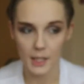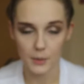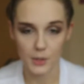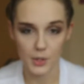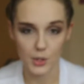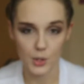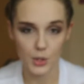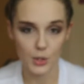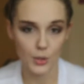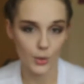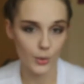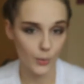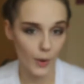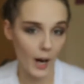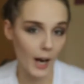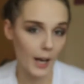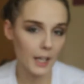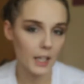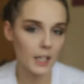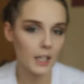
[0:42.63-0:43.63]
I was
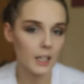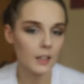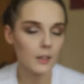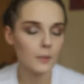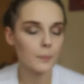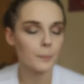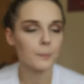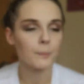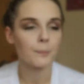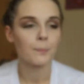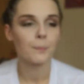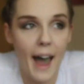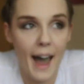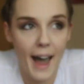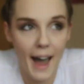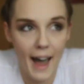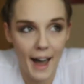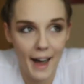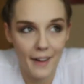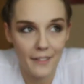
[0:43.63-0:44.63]
trying.
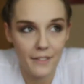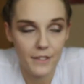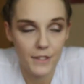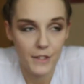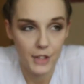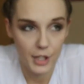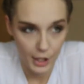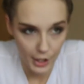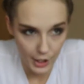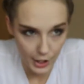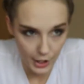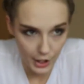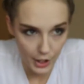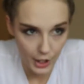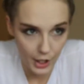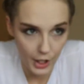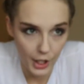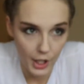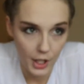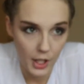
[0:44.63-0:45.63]

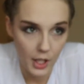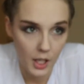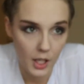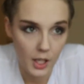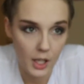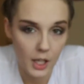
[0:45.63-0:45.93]
After